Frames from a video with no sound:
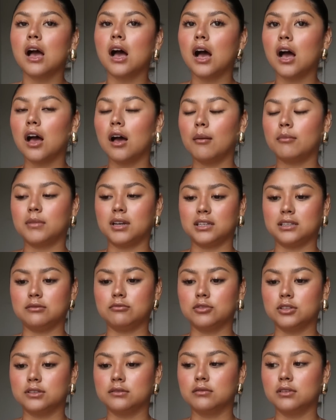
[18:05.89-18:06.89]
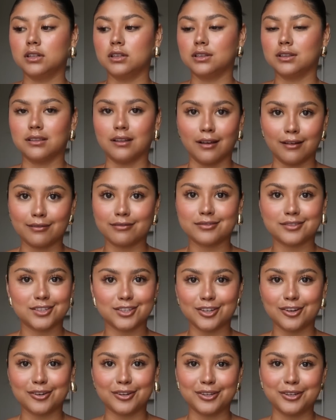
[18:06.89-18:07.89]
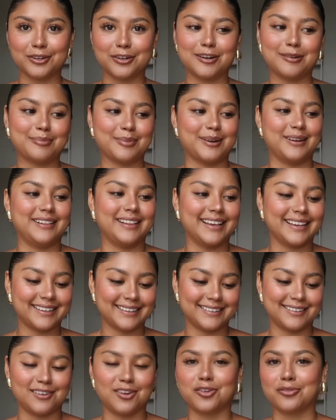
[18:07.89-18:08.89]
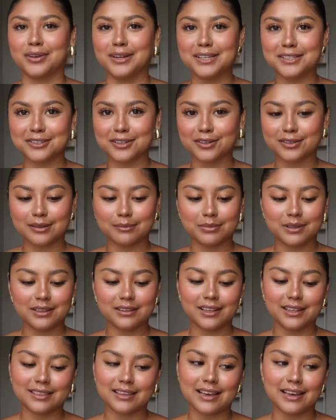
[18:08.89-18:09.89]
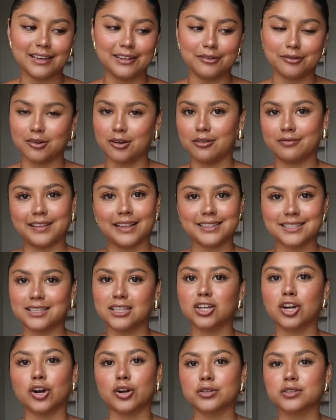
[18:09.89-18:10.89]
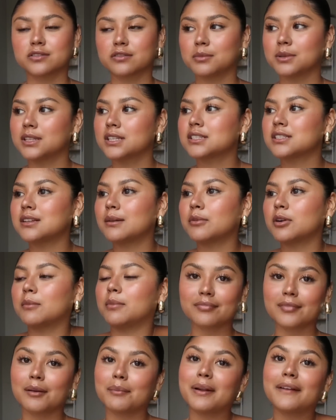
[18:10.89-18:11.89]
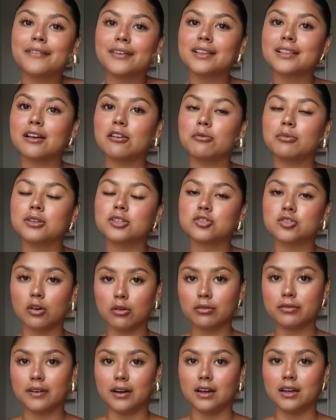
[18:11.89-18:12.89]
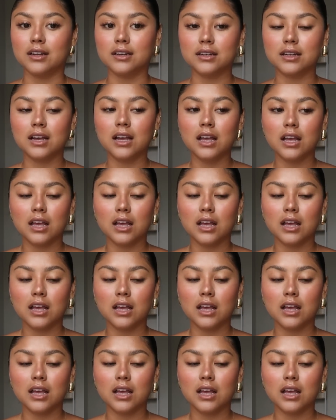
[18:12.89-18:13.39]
I would love to go to Europe or like Greece or something like that. I don't know if that's in the cards for me this summer, but I feel like that would be so fun.